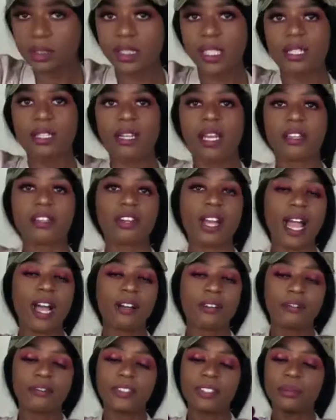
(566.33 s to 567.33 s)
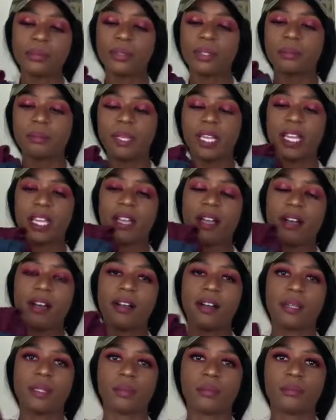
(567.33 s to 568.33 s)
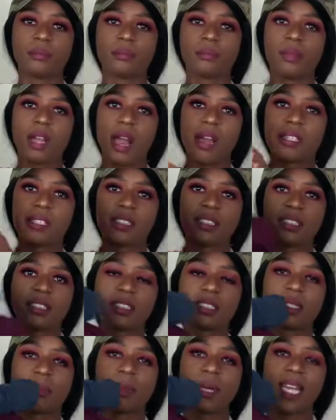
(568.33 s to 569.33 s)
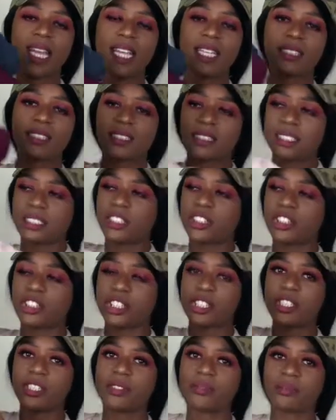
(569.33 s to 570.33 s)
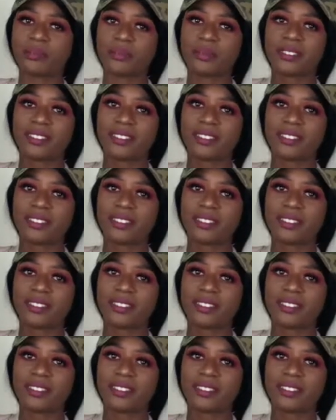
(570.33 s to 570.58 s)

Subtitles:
Another outfit would be the pants and a shirt.